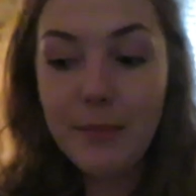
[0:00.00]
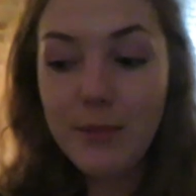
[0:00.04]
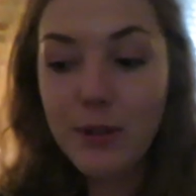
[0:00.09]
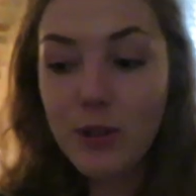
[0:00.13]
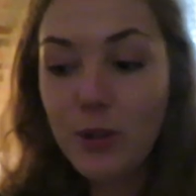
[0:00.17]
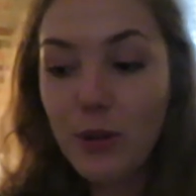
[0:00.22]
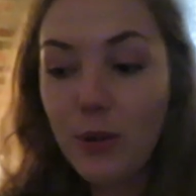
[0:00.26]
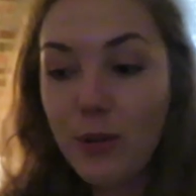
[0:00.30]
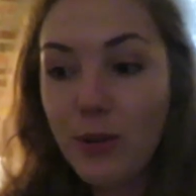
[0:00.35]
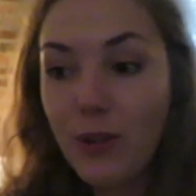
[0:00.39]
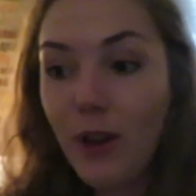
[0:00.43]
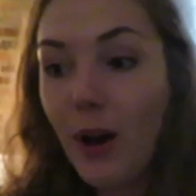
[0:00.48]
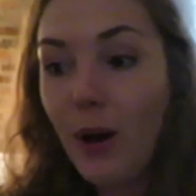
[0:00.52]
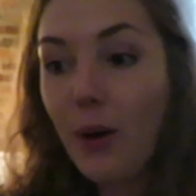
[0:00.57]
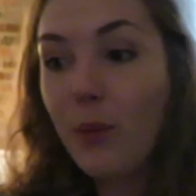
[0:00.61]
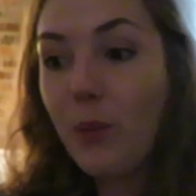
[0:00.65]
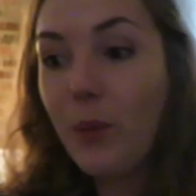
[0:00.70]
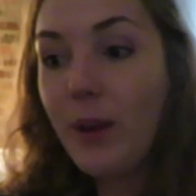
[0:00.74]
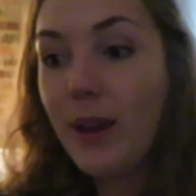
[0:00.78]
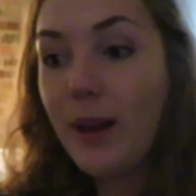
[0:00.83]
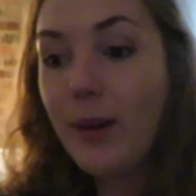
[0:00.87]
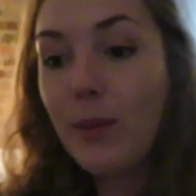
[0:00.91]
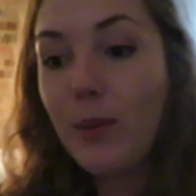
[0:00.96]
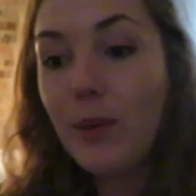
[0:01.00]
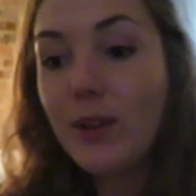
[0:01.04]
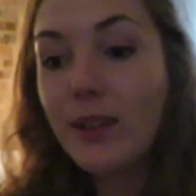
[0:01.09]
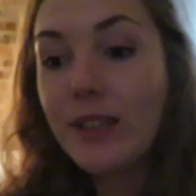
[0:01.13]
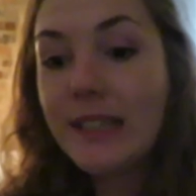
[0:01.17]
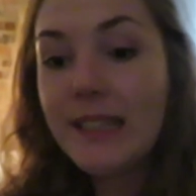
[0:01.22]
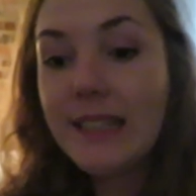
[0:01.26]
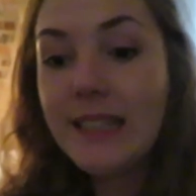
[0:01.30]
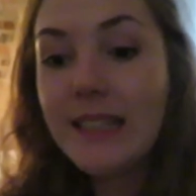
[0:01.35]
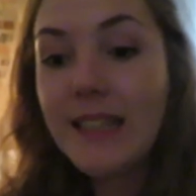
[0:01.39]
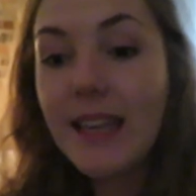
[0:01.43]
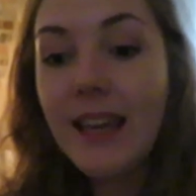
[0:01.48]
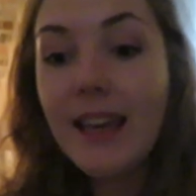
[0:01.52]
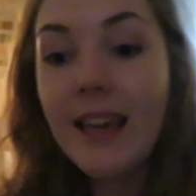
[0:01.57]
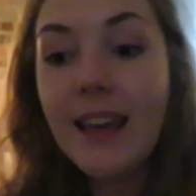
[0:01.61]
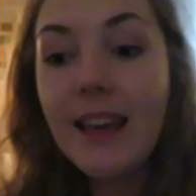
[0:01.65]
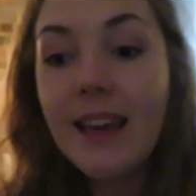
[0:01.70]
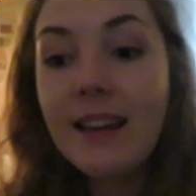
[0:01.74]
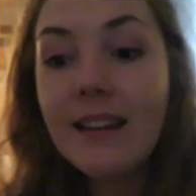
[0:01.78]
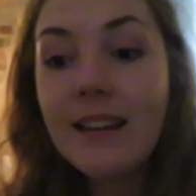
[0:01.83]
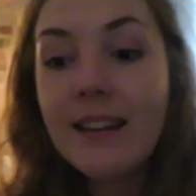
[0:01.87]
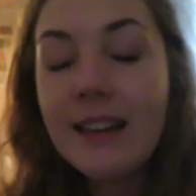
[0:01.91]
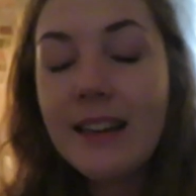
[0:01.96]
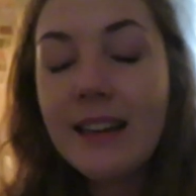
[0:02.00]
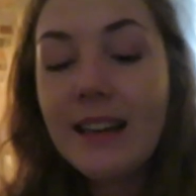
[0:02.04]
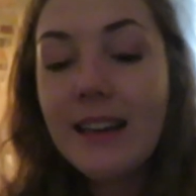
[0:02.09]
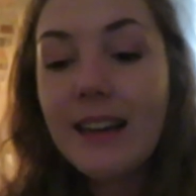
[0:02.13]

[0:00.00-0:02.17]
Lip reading: so yeah, we will see.